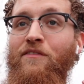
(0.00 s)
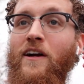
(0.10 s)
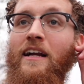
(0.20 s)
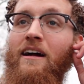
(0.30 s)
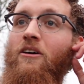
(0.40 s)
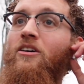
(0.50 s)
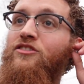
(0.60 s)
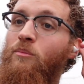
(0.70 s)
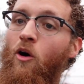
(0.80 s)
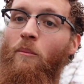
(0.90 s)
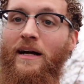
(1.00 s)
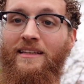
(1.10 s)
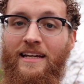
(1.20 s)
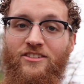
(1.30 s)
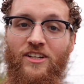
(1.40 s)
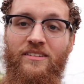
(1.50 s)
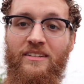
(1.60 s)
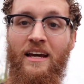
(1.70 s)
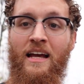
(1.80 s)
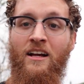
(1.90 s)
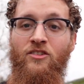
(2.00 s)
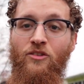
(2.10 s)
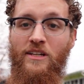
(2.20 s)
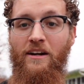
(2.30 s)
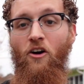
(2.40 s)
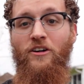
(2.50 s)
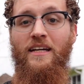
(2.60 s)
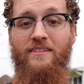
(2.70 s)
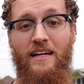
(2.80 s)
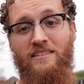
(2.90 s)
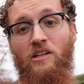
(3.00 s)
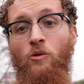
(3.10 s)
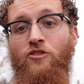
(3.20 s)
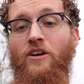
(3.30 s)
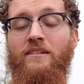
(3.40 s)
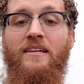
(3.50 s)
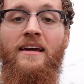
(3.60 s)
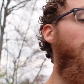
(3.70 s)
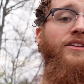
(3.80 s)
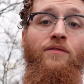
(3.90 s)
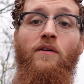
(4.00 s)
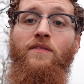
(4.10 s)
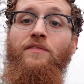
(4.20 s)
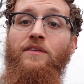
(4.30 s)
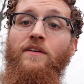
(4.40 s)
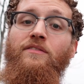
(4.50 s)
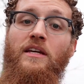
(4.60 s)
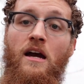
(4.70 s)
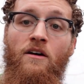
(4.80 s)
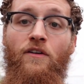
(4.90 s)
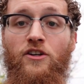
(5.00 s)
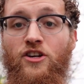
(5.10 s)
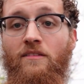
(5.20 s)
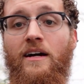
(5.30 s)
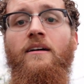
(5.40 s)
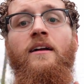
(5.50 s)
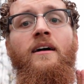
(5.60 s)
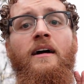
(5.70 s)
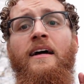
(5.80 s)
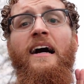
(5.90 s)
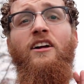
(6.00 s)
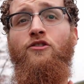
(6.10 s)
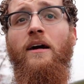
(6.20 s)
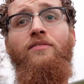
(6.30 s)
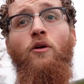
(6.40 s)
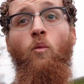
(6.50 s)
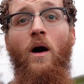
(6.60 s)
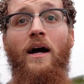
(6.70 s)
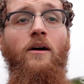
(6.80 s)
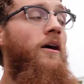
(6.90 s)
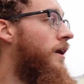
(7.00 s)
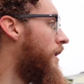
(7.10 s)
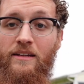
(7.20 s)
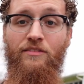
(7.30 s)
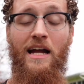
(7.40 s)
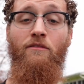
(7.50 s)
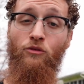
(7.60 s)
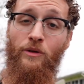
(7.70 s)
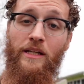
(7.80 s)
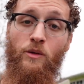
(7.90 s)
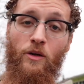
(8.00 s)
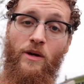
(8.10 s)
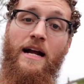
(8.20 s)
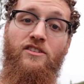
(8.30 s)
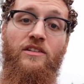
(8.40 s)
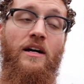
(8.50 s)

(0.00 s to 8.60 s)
forgot how small my ledge is, so it's kind of hard to get technical with tricks. Like the front 50-50, front shove out, I tried for a while. You have to have a really quick reaction